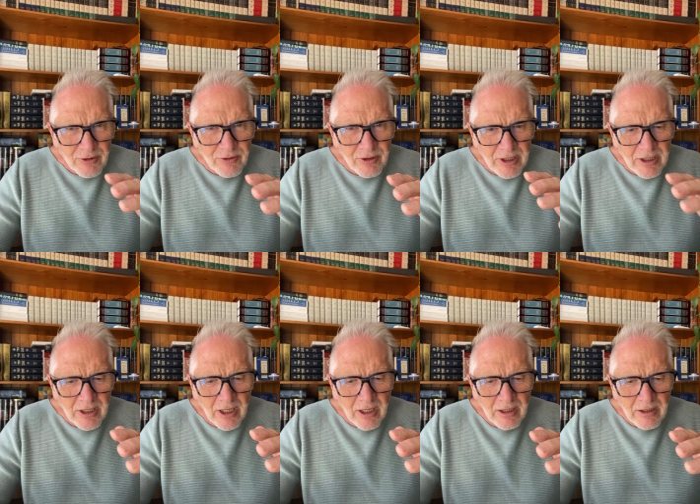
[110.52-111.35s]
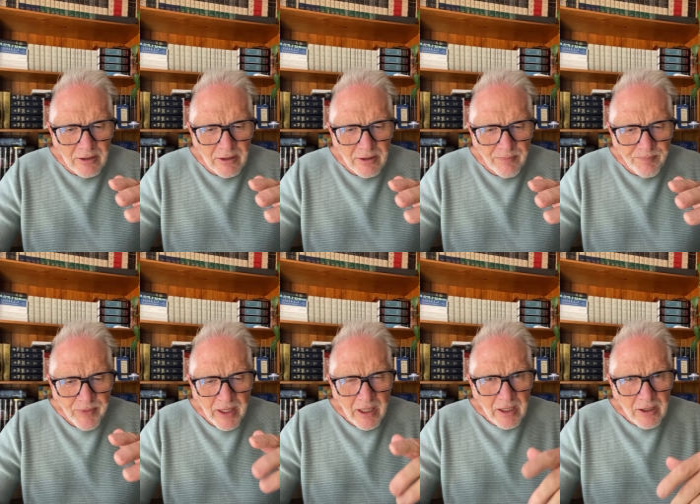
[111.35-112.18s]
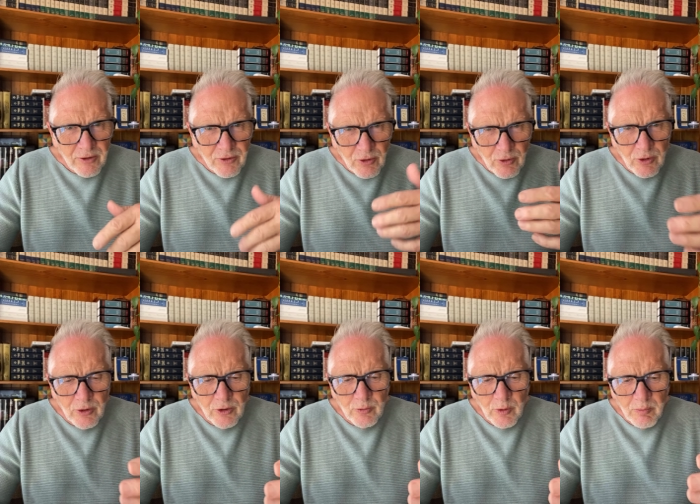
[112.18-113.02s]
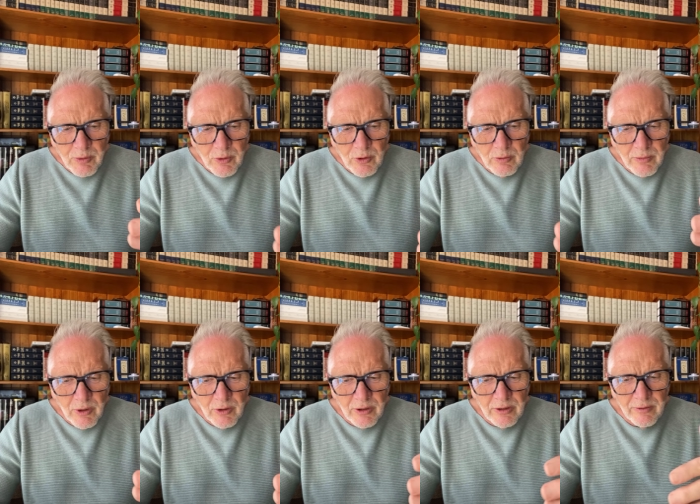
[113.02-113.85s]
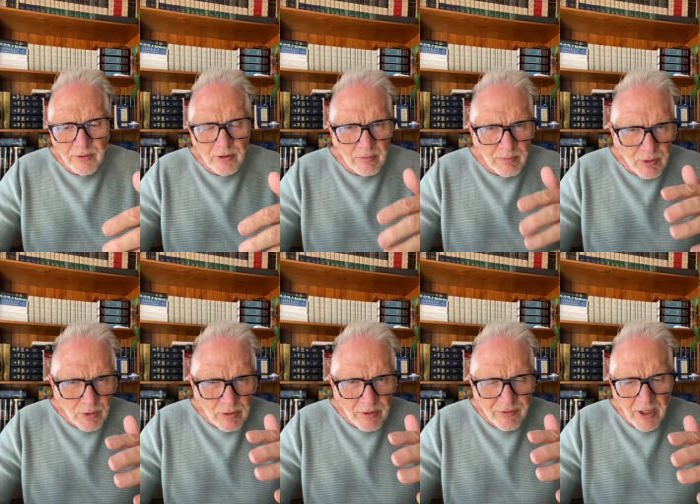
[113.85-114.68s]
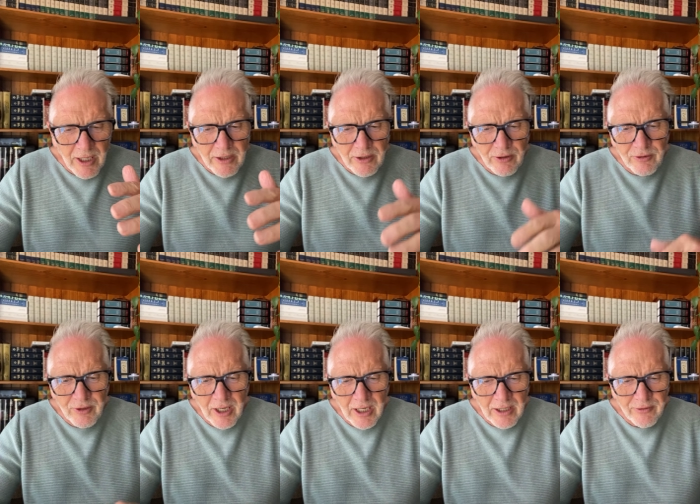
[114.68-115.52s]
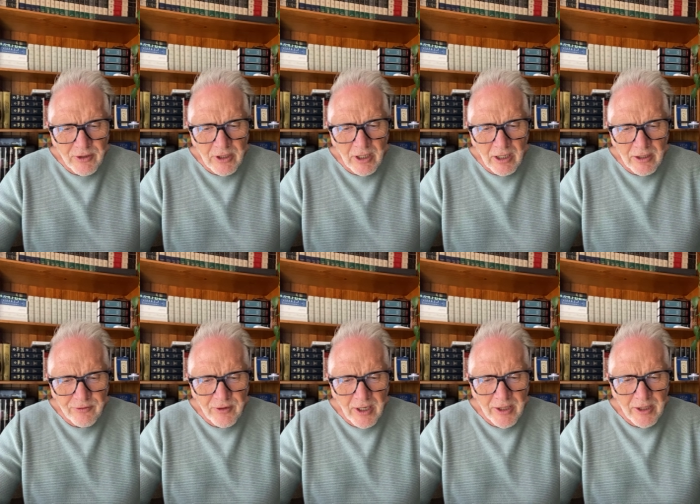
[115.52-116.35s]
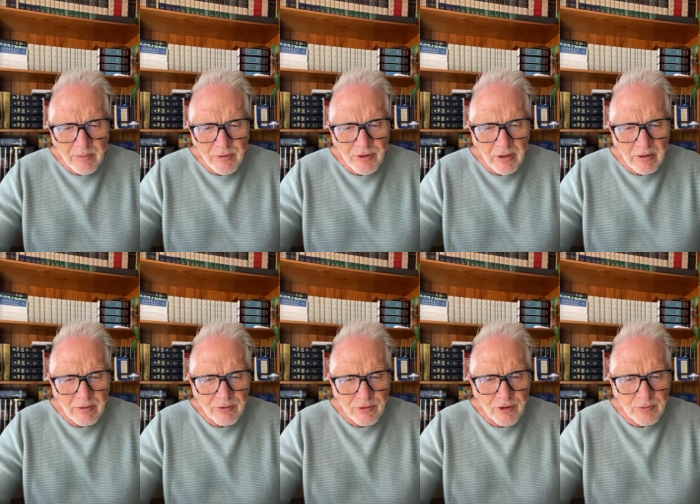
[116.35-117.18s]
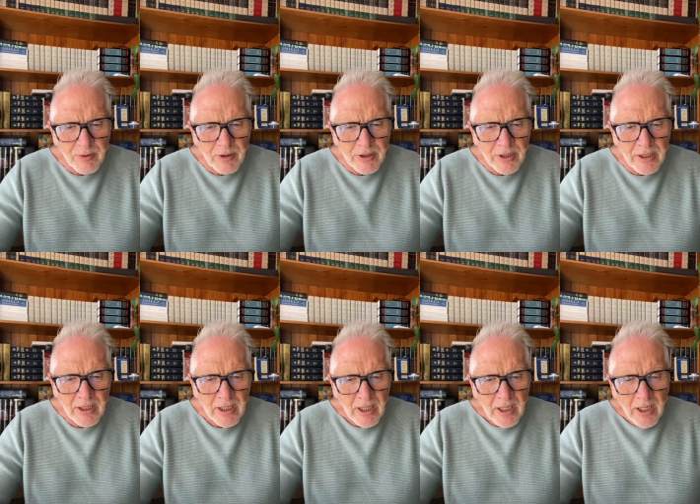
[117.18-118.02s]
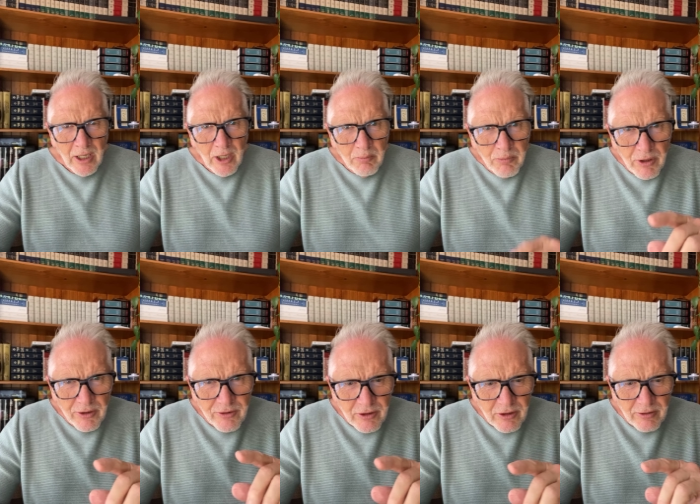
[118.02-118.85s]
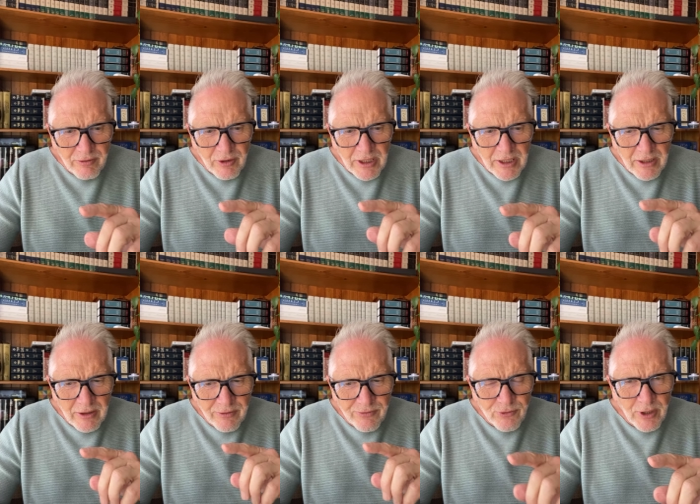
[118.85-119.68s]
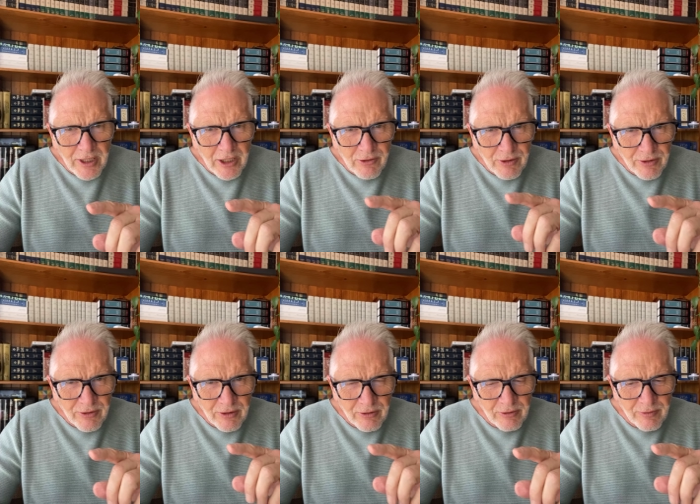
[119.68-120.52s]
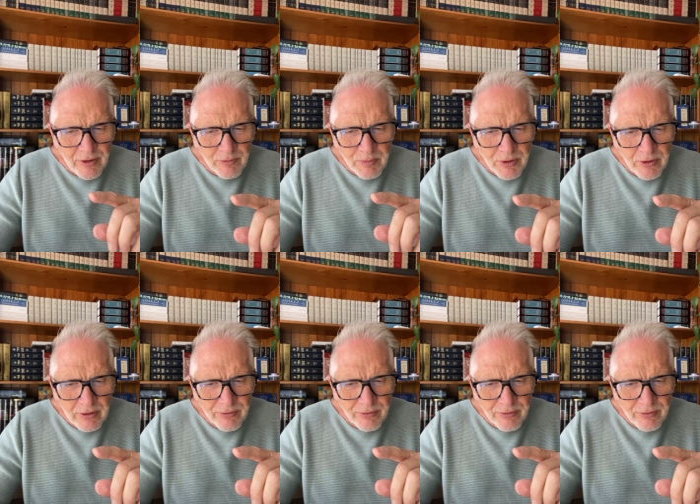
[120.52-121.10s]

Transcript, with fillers: shall see God. And so those with pure motives and purified desire for God find themselves responding positively to the fragrances of his